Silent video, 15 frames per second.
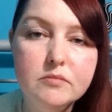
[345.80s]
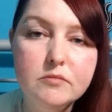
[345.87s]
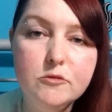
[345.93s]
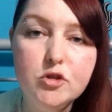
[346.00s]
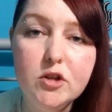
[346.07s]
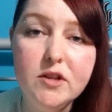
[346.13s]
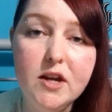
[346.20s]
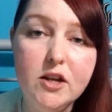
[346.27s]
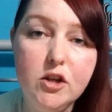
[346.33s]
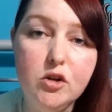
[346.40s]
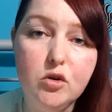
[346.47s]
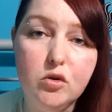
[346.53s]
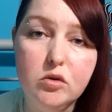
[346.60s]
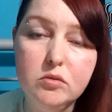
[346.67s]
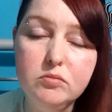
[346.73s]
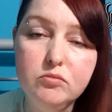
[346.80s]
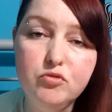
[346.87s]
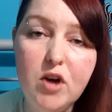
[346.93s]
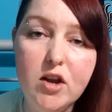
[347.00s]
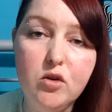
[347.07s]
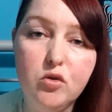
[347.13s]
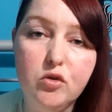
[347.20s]
So there you go,
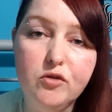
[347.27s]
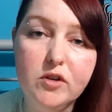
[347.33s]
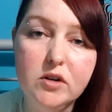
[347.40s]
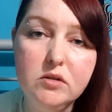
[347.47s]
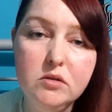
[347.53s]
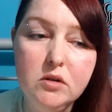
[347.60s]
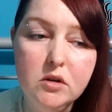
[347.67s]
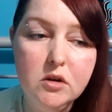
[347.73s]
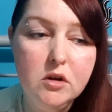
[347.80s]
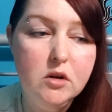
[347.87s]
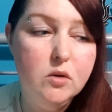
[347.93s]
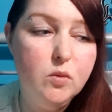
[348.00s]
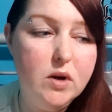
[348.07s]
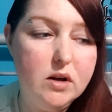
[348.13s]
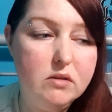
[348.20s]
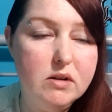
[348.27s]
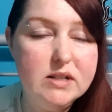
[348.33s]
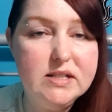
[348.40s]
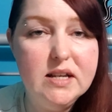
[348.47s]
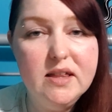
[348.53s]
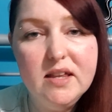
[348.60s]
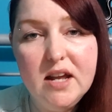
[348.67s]
rant over. Well, I
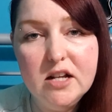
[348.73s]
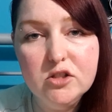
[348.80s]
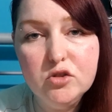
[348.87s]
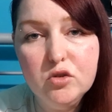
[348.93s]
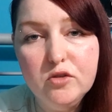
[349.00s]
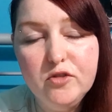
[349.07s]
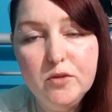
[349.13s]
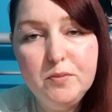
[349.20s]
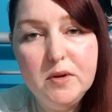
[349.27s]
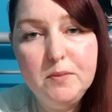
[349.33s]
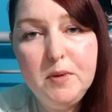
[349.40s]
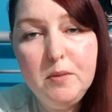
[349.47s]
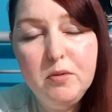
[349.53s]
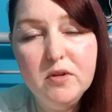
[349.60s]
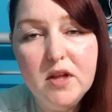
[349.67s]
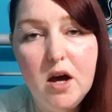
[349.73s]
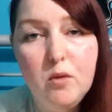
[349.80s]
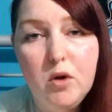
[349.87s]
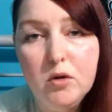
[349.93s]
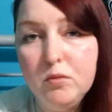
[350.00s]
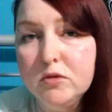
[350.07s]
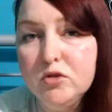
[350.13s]
say the rant's over, but people that I
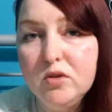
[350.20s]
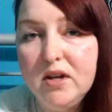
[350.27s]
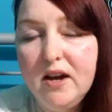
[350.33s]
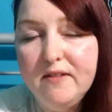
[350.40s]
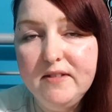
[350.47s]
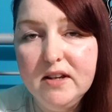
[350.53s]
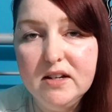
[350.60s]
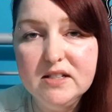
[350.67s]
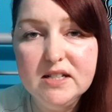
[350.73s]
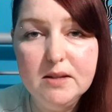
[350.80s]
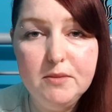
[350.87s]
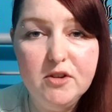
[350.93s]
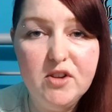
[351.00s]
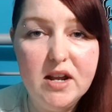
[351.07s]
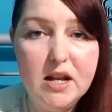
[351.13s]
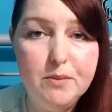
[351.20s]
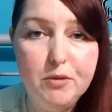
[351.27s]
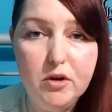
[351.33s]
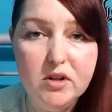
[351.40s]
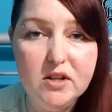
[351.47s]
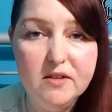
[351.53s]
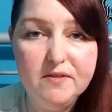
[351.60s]
work are going to have to listen to me rant
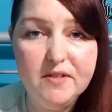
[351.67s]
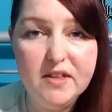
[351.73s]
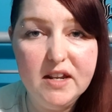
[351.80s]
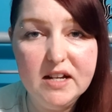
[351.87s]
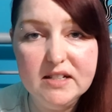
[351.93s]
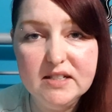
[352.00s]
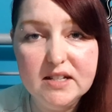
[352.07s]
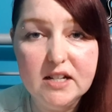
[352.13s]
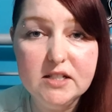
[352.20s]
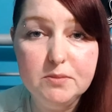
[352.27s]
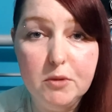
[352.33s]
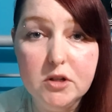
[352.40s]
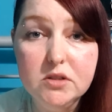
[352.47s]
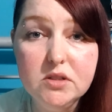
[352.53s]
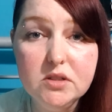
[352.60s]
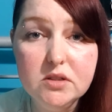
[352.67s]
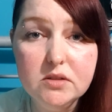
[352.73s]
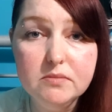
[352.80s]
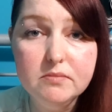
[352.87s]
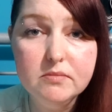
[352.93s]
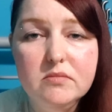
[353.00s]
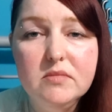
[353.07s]
about it for the next six months.
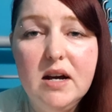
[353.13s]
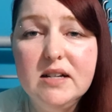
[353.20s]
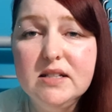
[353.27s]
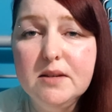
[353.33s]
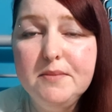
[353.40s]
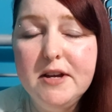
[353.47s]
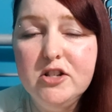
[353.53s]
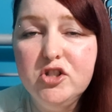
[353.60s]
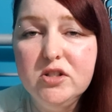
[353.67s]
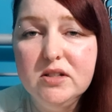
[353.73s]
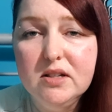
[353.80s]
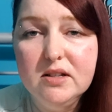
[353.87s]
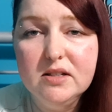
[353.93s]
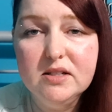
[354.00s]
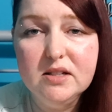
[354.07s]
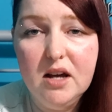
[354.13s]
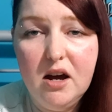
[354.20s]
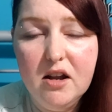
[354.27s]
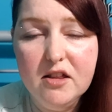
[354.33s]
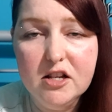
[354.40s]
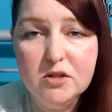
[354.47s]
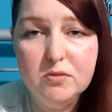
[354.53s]
As I mentioned at the
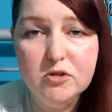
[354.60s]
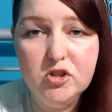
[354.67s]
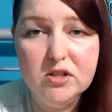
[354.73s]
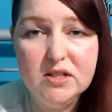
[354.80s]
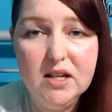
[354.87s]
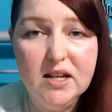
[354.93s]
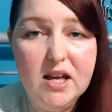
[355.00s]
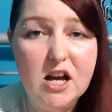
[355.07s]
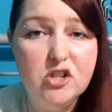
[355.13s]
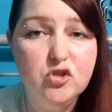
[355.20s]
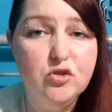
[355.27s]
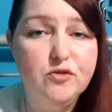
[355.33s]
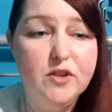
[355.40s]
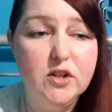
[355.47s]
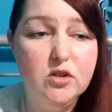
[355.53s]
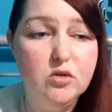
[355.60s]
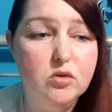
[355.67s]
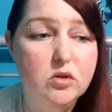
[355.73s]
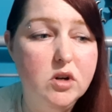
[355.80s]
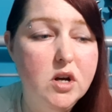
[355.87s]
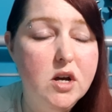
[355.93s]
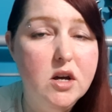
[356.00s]
start, this was just a casual
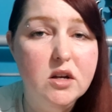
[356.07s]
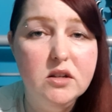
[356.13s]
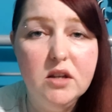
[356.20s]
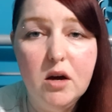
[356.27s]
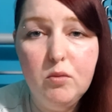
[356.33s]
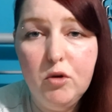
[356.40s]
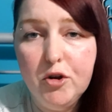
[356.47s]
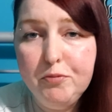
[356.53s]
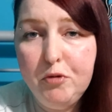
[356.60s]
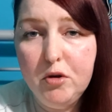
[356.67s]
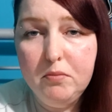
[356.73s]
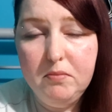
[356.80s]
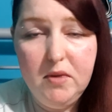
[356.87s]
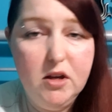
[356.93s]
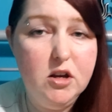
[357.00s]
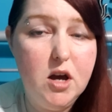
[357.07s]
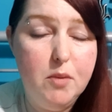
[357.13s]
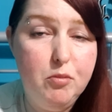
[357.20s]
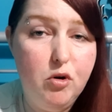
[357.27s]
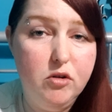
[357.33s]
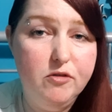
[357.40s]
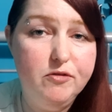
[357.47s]
video, not worth putting
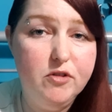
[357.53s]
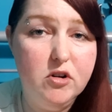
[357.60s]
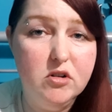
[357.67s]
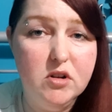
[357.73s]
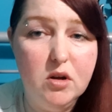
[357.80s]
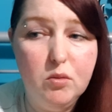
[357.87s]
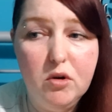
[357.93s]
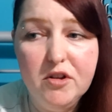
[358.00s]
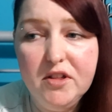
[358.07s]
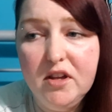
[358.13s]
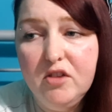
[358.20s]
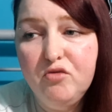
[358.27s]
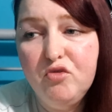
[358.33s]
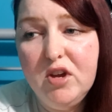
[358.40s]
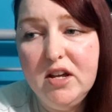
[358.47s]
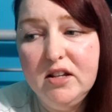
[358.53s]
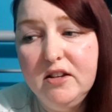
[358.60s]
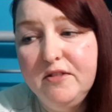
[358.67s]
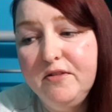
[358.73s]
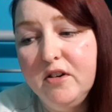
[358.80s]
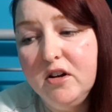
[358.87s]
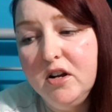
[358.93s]
makeup on for, not worth getting ready
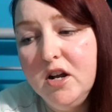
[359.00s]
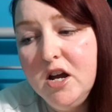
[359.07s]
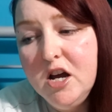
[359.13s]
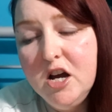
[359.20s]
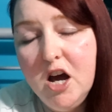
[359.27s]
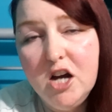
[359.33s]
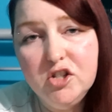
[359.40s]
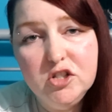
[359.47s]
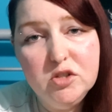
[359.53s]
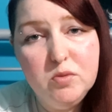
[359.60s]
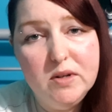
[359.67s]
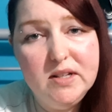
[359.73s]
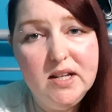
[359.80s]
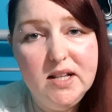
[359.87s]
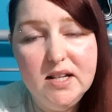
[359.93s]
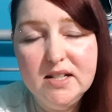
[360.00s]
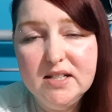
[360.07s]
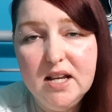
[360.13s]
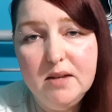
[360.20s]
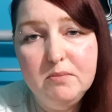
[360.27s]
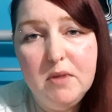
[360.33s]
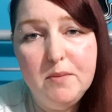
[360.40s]
for. I just wanted to
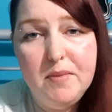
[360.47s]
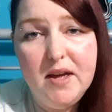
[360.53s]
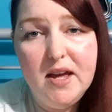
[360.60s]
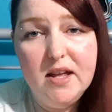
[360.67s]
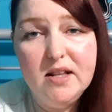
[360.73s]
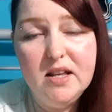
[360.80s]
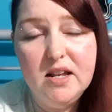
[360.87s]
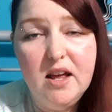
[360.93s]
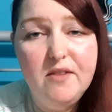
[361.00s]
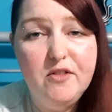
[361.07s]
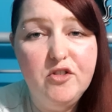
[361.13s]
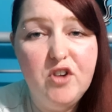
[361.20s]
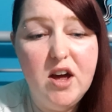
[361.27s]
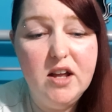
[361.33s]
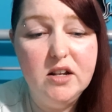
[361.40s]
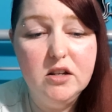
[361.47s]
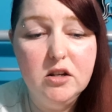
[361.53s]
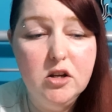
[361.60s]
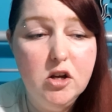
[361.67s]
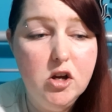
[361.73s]
sit in my bed and have a rant.